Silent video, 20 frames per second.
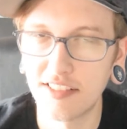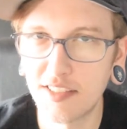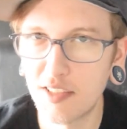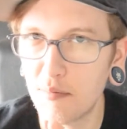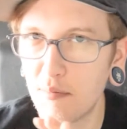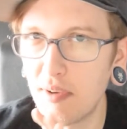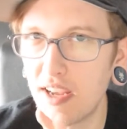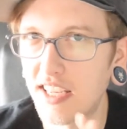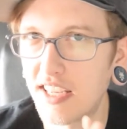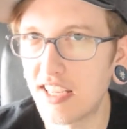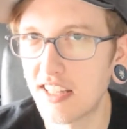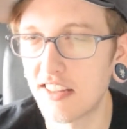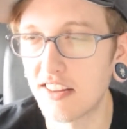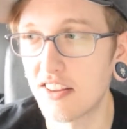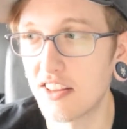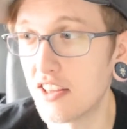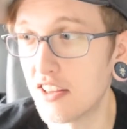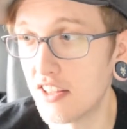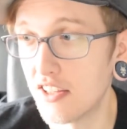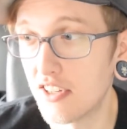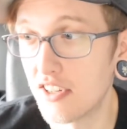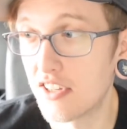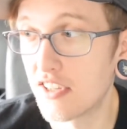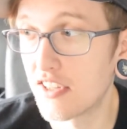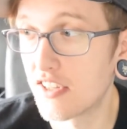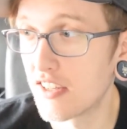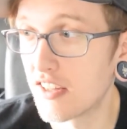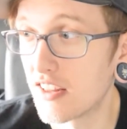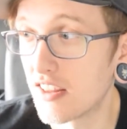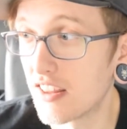make it look
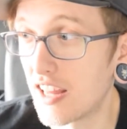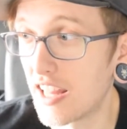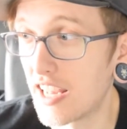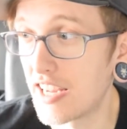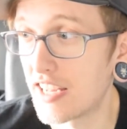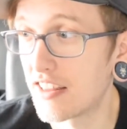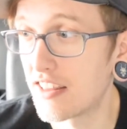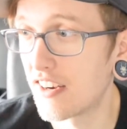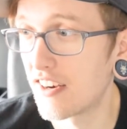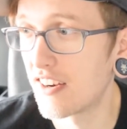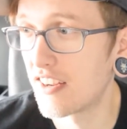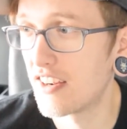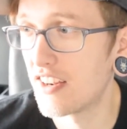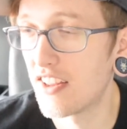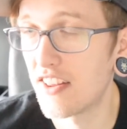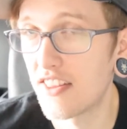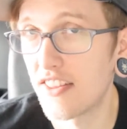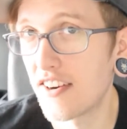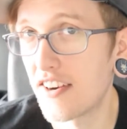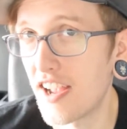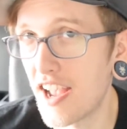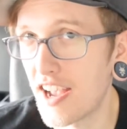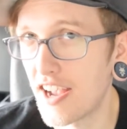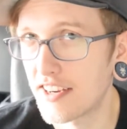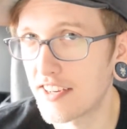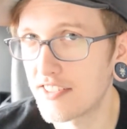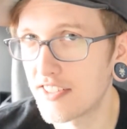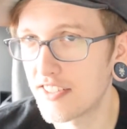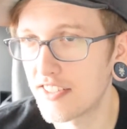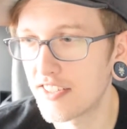like they're another
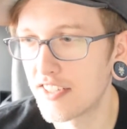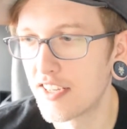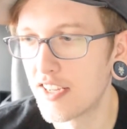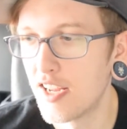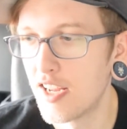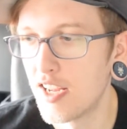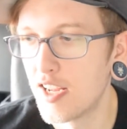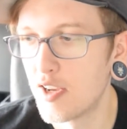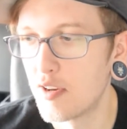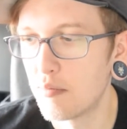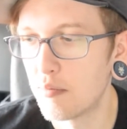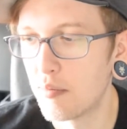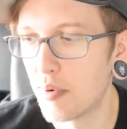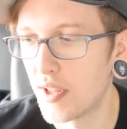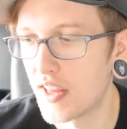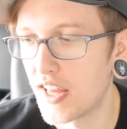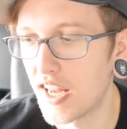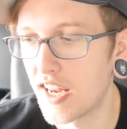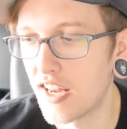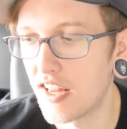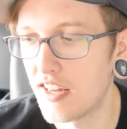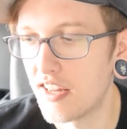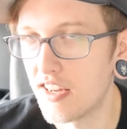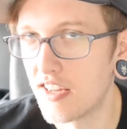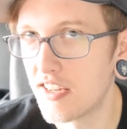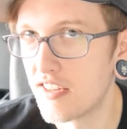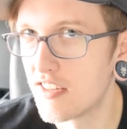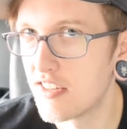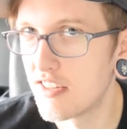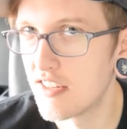actor. But then
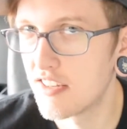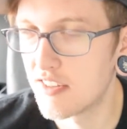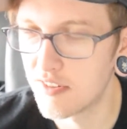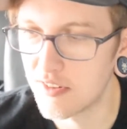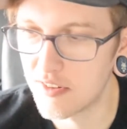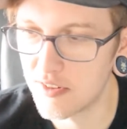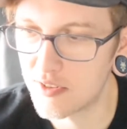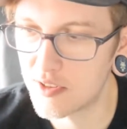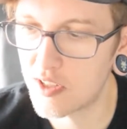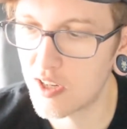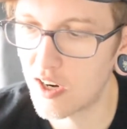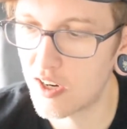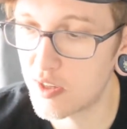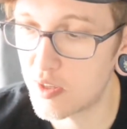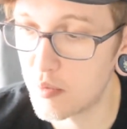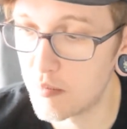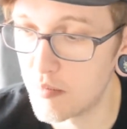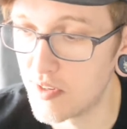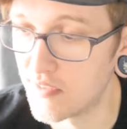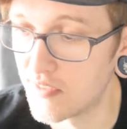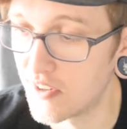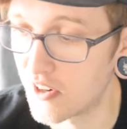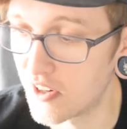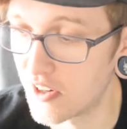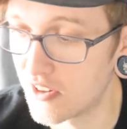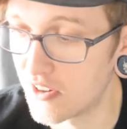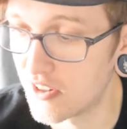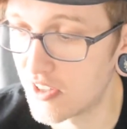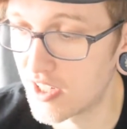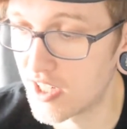you start the movie or you
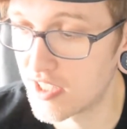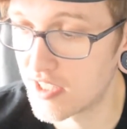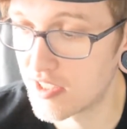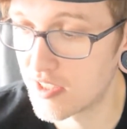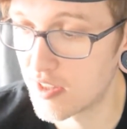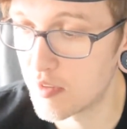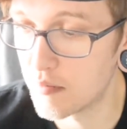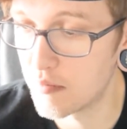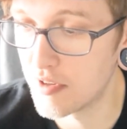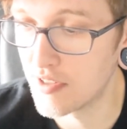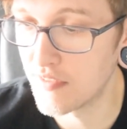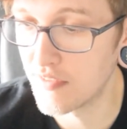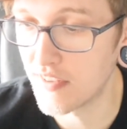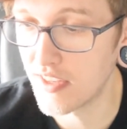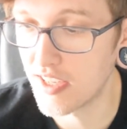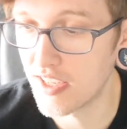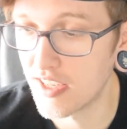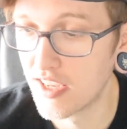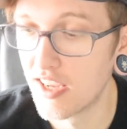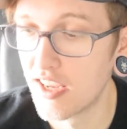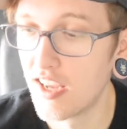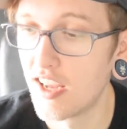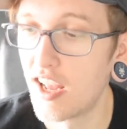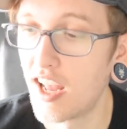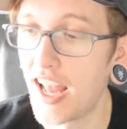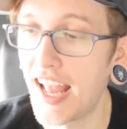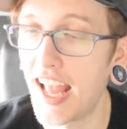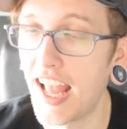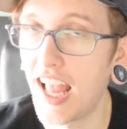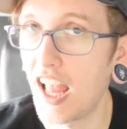look into the movie
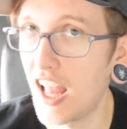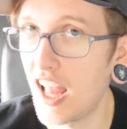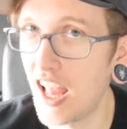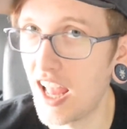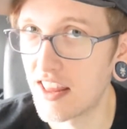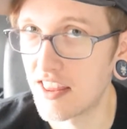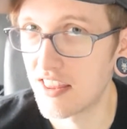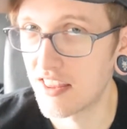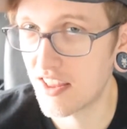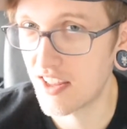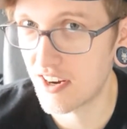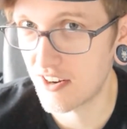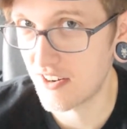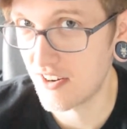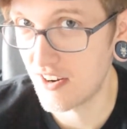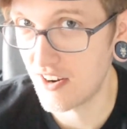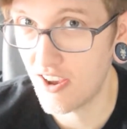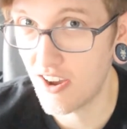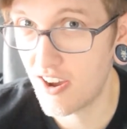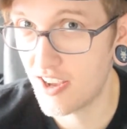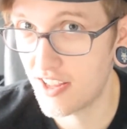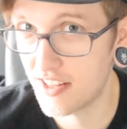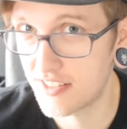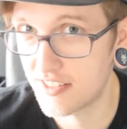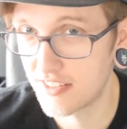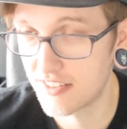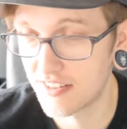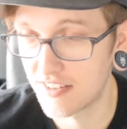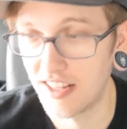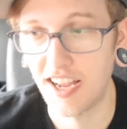and they're not
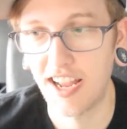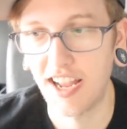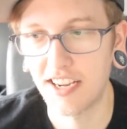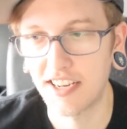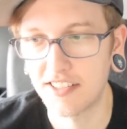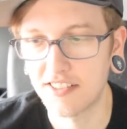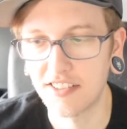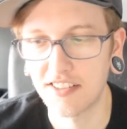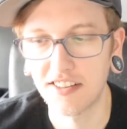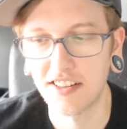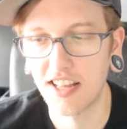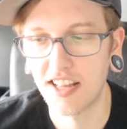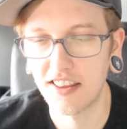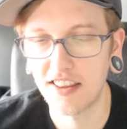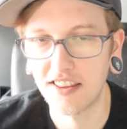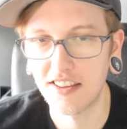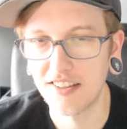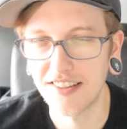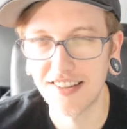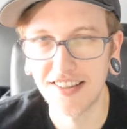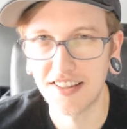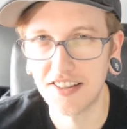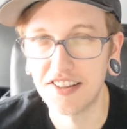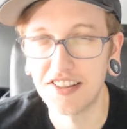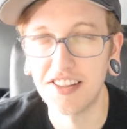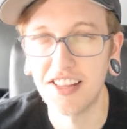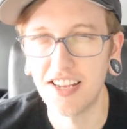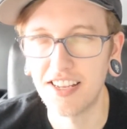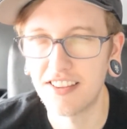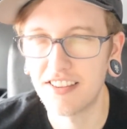the actor that
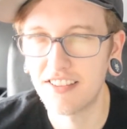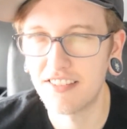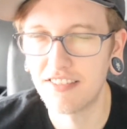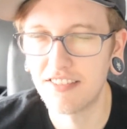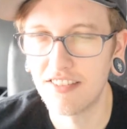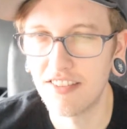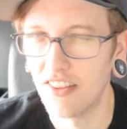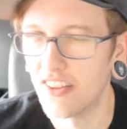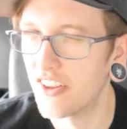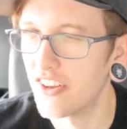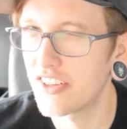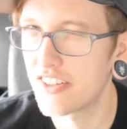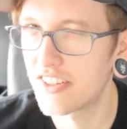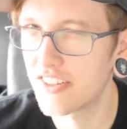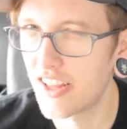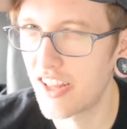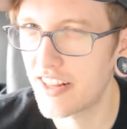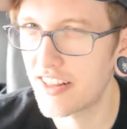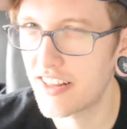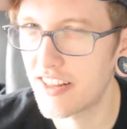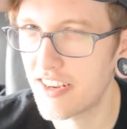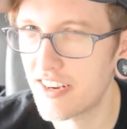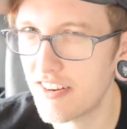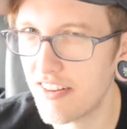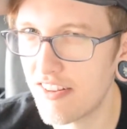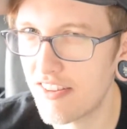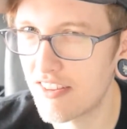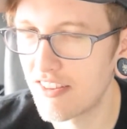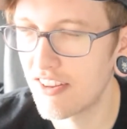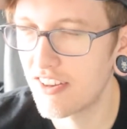they look like
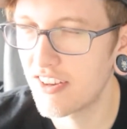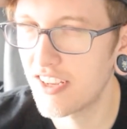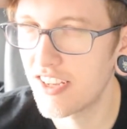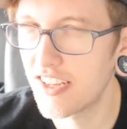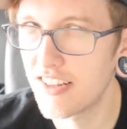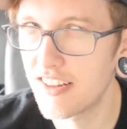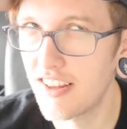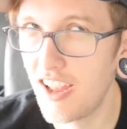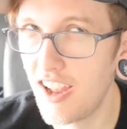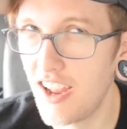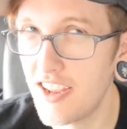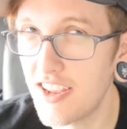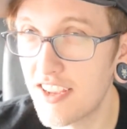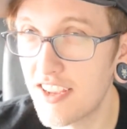they're looking like.